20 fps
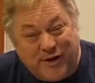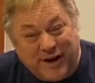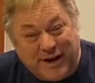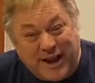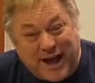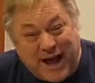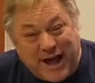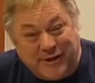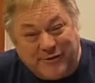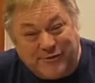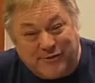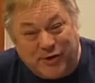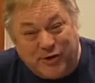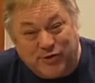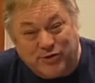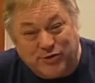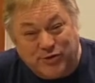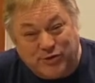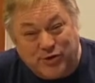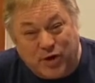an
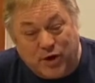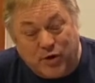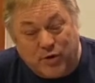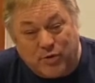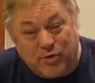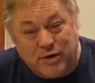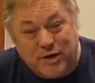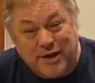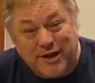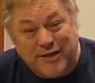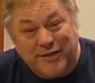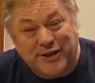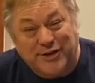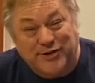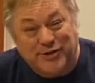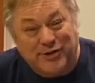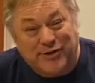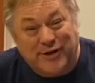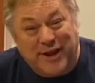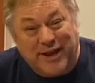iPhone, you know that
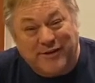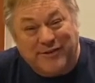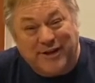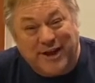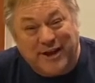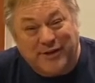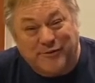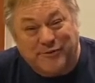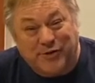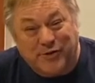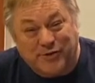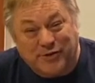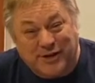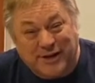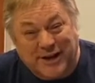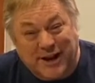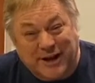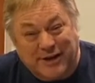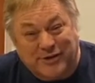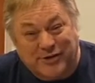you don't have a headphone
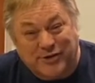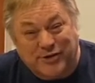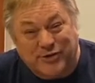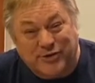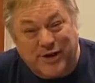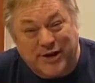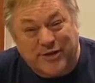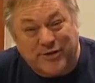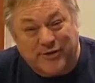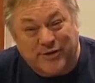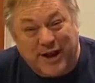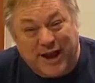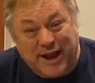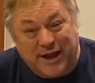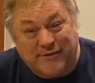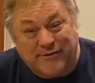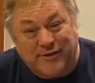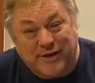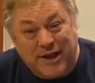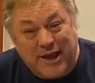connector. You either
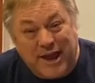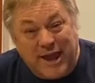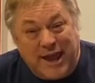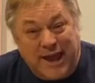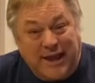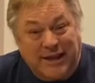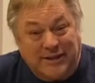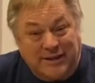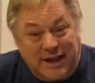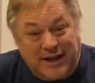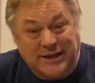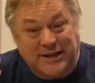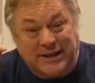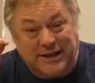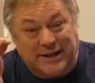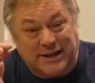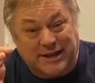have a lightning